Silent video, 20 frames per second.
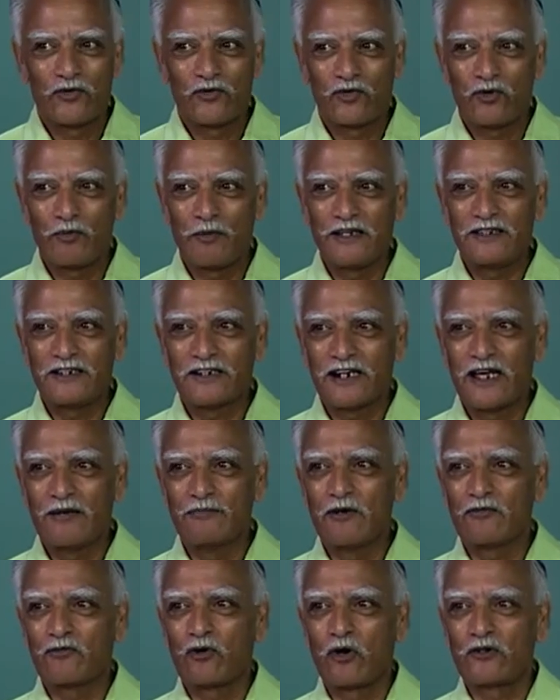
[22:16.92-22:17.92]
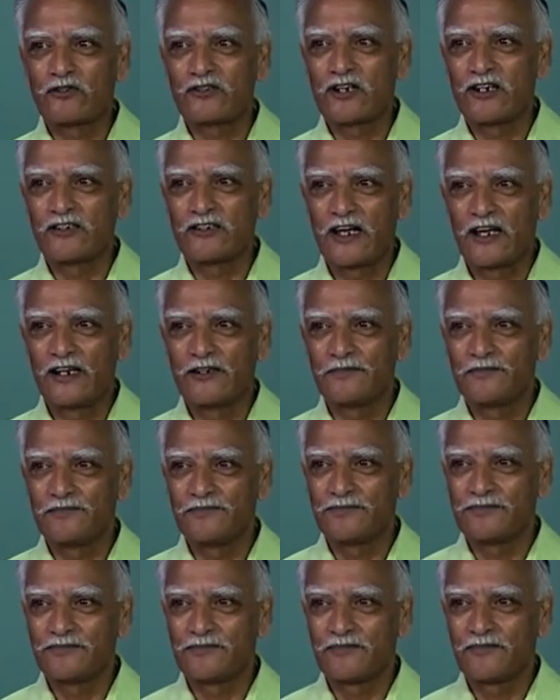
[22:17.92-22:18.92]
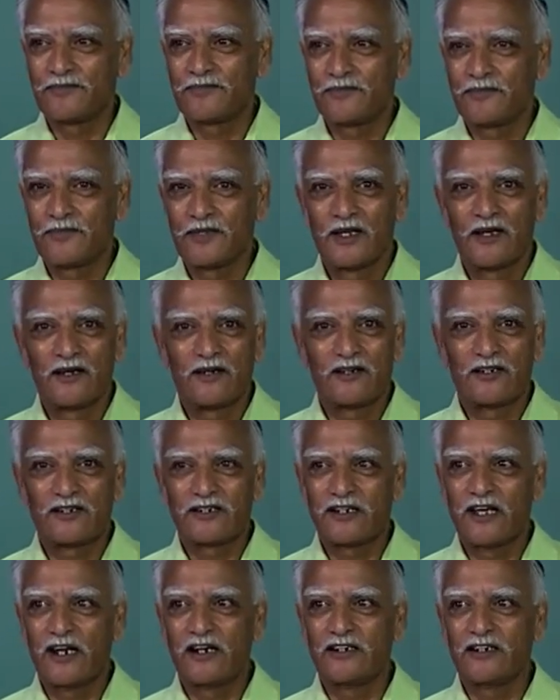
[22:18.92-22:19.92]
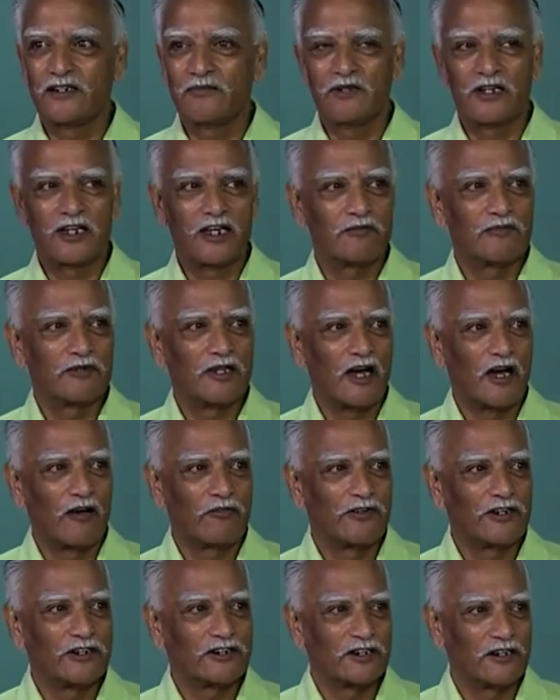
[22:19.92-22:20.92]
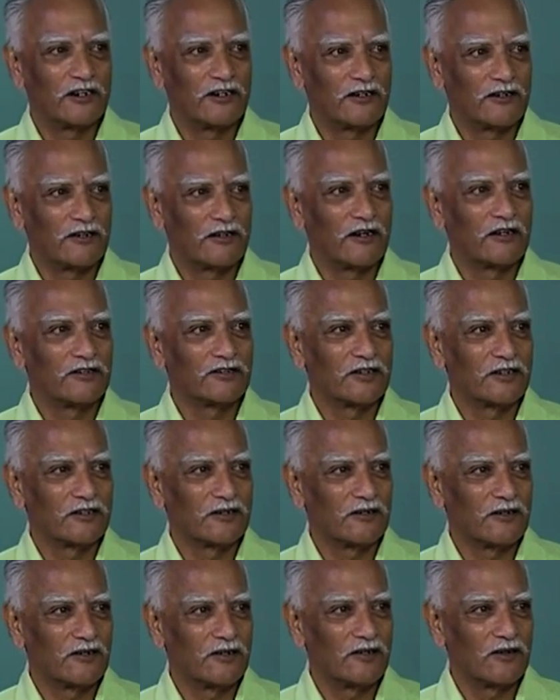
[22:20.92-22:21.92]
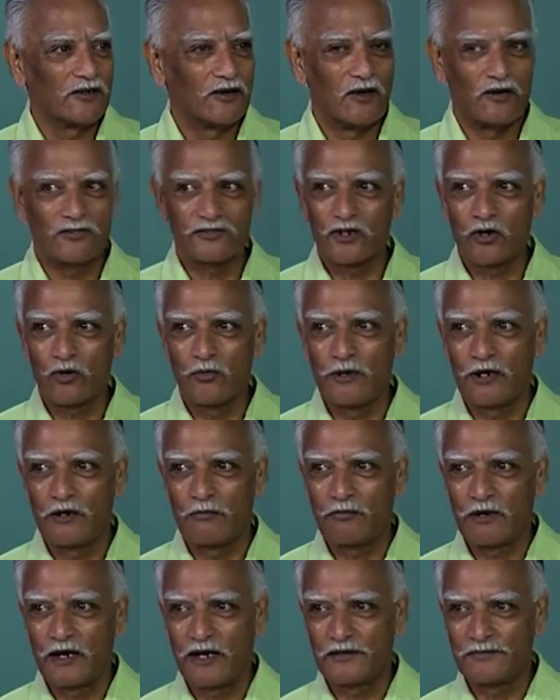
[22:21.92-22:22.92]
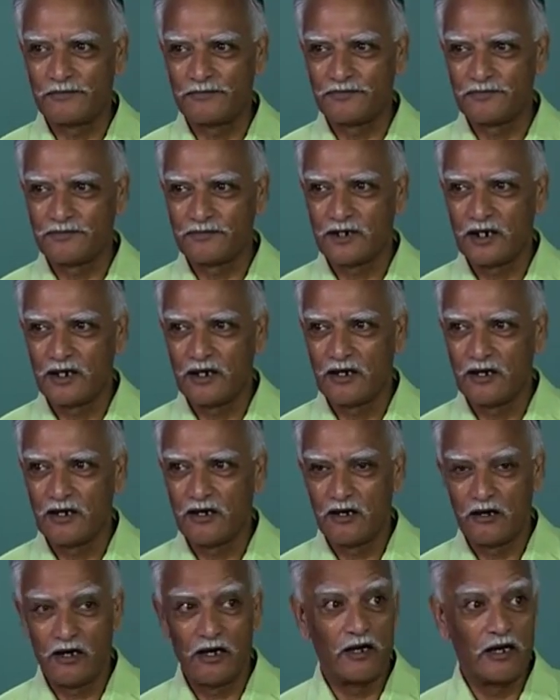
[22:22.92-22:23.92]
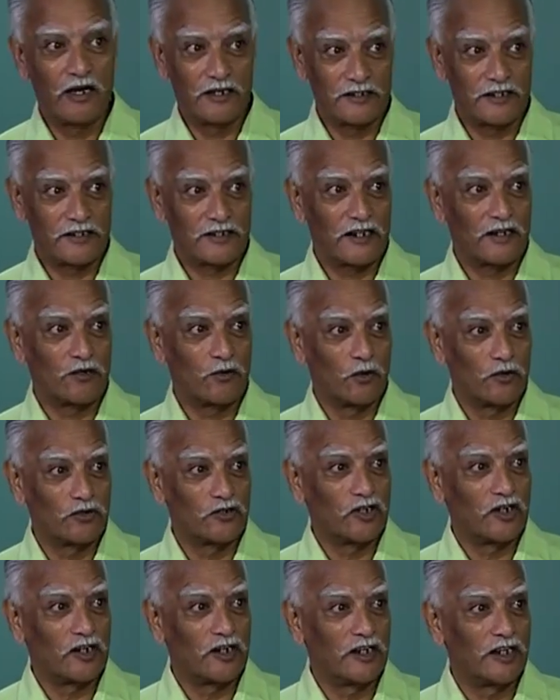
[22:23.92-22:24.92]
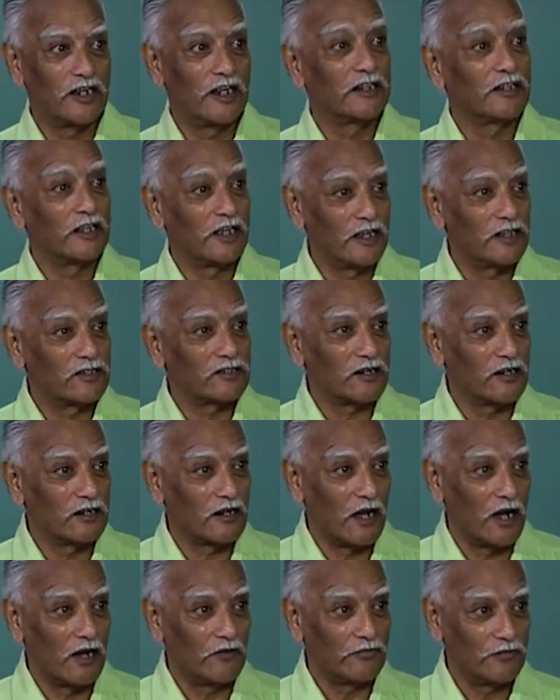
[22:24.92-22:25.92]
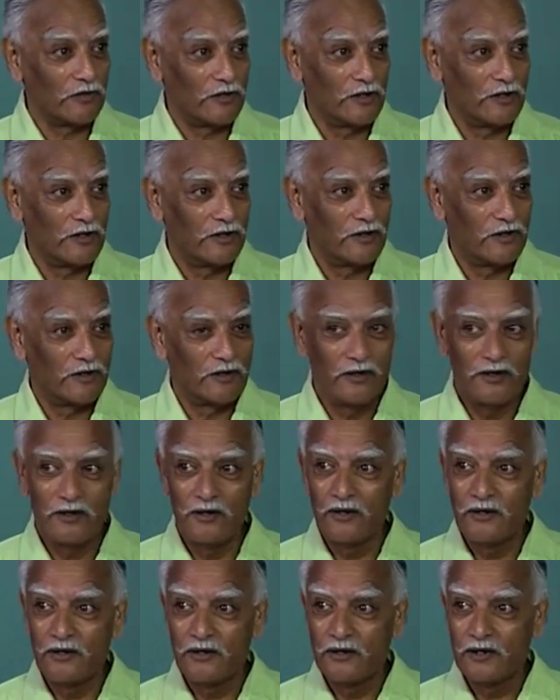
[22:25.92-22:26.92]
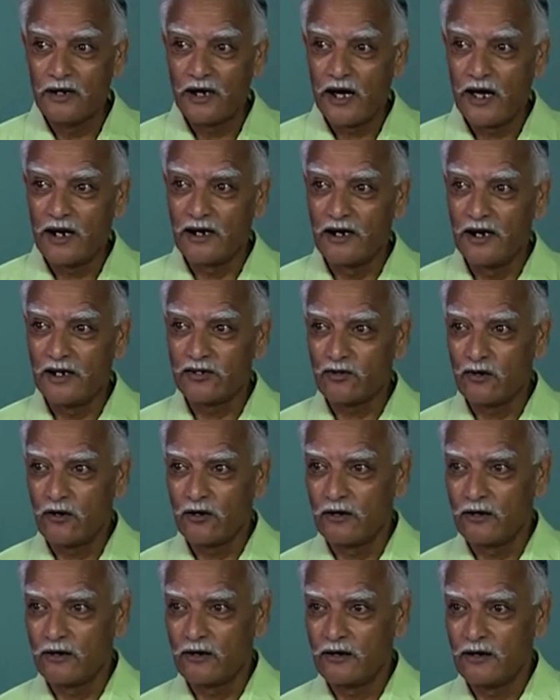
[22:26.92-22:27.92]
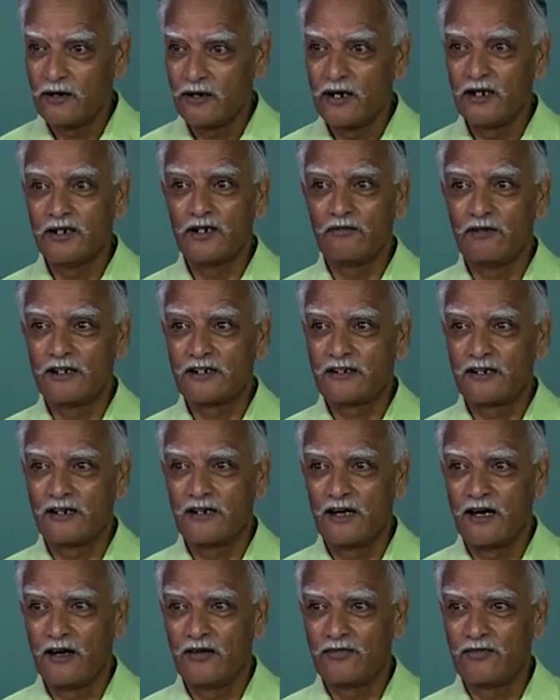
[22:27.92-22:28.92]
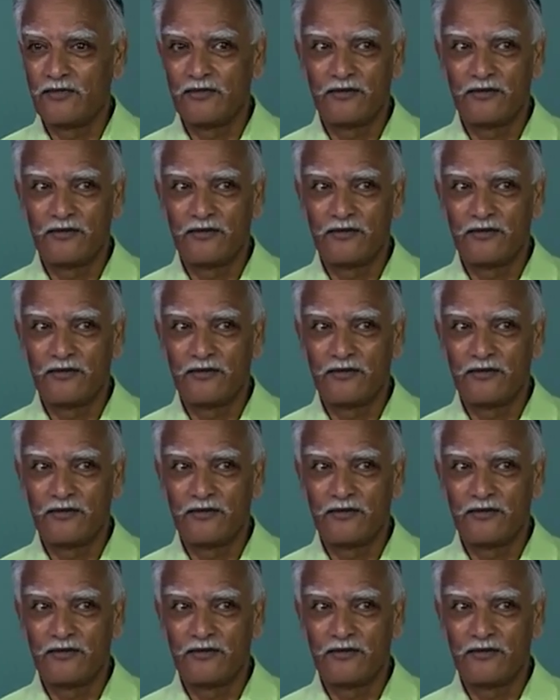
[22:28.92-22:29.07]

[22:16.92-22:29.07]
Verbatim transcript: So by the time of Constantine, Christianity became the official religion of the Roman Empire, as I said, originally in the eastern half and later on in the western half